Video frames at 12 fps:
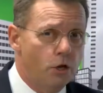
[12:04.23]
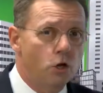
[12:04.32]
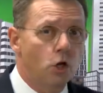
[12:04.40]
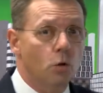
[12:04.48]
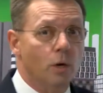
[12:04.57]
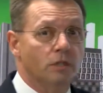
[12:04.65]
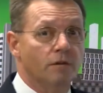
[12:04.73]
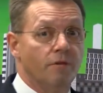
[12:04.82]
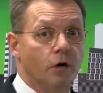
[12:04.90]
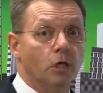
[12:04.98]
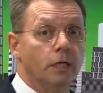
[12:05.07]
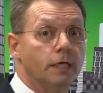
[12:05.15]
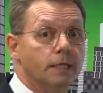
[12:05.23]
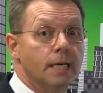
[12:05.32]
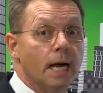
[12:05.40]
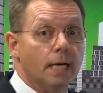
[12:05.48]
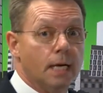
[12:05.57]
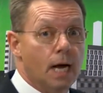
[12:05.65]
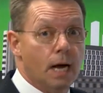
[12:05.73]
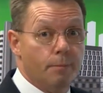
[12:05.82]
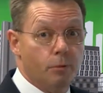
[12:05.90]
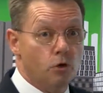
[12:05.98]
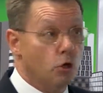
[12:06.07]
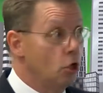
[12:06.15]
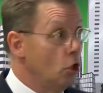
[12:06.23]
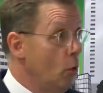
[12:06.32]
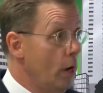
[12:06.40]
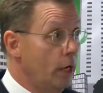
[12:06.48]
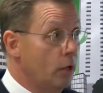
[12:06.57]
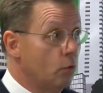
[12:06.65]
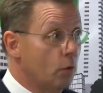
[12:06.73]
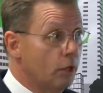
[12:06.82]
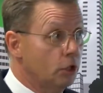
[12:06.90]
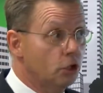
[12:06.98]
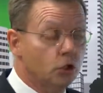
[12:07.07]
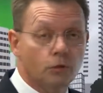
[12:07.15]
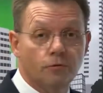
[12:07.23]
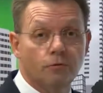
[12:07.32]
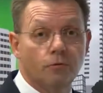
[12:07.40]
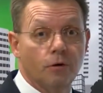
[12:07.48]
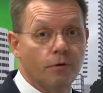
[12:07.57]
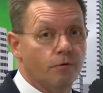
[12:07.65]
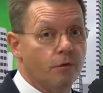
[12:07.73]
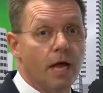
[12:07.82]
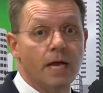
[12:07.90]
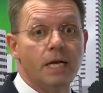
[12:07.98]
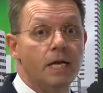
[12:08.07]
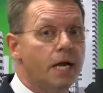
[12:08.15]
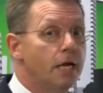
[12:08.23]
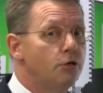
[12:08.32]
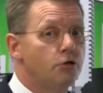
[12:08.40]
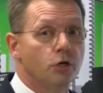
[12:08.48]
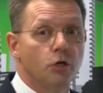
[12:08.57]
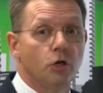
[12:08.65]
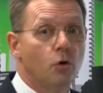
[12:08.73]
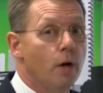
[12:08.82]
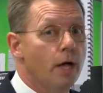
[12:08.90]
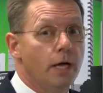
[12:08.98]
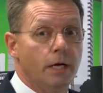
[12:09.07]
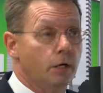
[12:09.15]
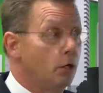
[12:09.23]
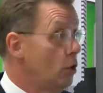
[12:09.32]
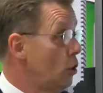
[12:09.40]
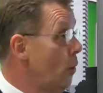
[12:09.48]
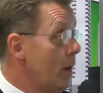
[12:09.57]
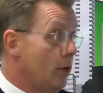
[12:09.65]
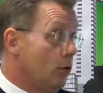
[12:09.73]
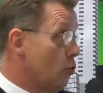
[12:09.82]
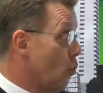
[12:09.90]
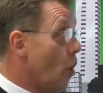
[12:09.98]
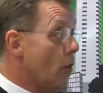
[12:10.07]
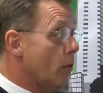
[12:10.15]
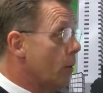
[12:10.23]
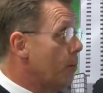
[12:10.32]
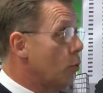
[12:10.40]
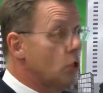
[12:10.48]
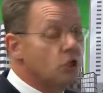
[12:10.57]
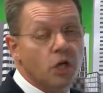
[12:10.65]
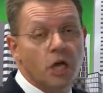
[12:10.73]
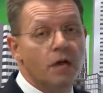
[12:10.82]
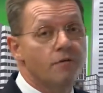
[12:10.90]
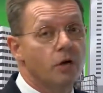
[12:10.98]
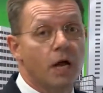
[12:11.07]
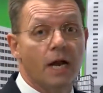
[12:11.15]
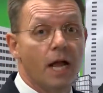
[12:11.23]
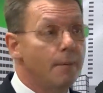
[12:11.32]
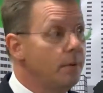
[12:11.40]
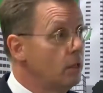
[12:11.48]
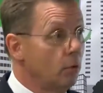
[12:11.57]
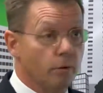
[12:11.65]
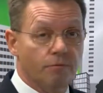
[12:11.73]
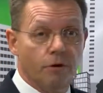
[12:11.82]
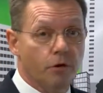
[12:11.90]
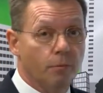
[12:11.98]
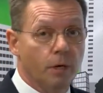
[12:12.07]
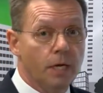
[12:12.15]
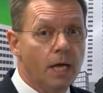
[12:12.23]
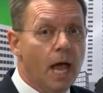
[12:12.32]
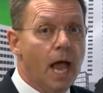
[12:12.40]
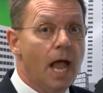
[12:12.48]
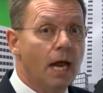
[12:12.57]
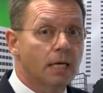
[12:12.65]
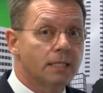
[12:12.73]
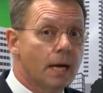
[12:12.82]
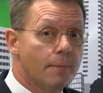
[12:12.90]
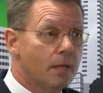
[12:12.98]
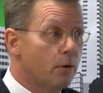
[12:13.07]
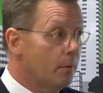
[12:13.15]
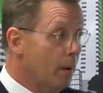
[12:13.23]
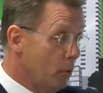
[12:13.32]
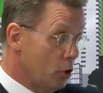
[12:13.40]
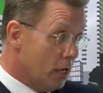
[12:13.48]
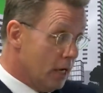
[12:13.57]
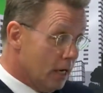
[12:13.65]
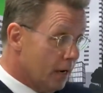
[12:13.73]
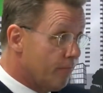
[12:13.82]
you can go out to Veralytic.com. You can go ahead and register for 90 days. You can go ahead and throw all their reports. If you're not happy, they'll refund your money. And on top of that, remember, you can get